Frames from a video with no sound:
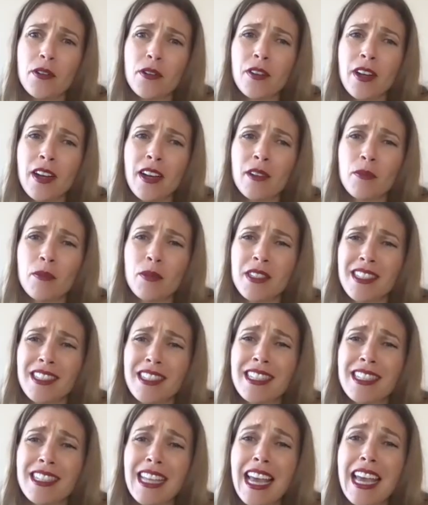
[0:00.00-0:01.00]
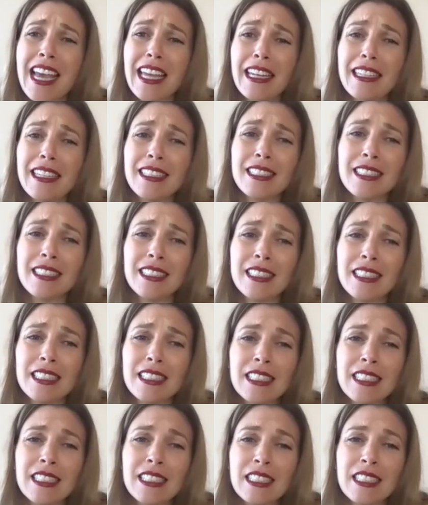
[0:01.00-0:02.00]
overhead was insane.
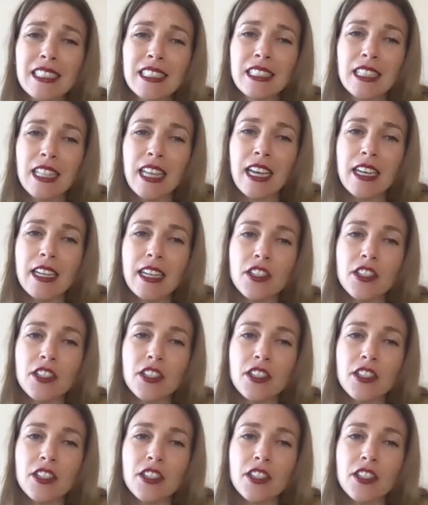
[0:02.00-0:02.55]
Yeah, the like,